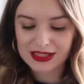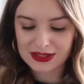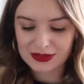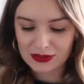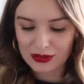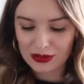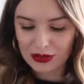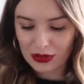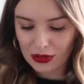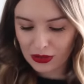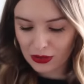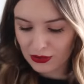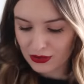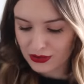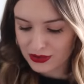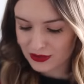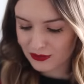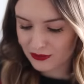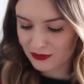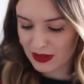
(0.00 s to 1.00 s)
It's got
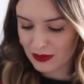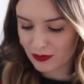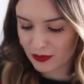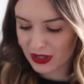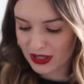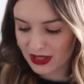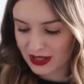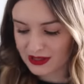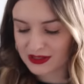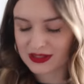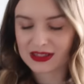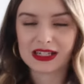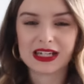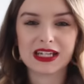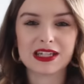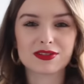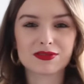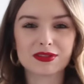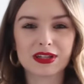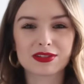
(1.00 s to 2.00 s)
lots of fabric
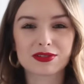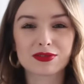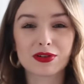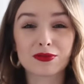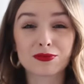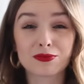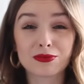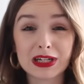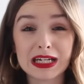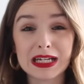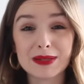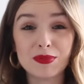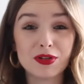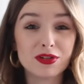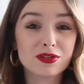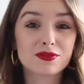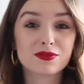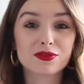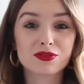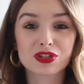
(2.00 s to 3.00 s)
underneath, so it's got a really
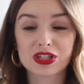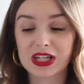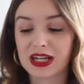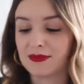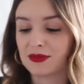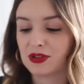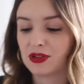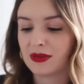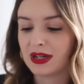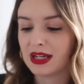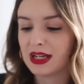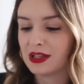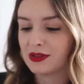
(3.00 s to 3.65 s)
beautiful shape to it.